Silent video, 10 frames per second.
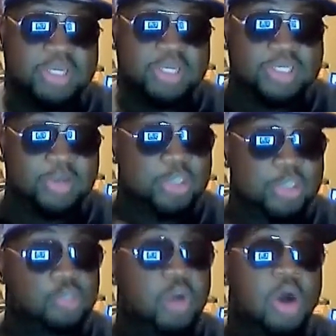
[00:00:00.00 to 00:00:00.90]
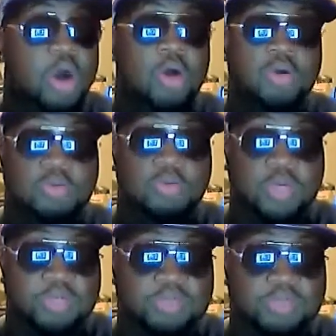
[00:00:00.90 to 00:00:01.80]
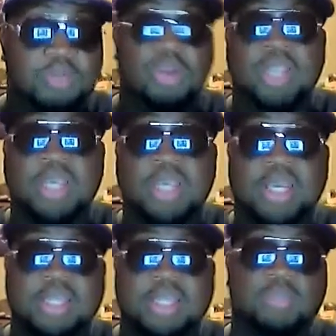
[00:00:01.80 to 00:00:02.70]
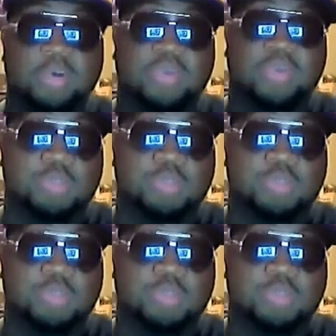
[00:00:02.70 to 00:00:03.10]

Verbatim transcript: so that you all would partake in this wonderful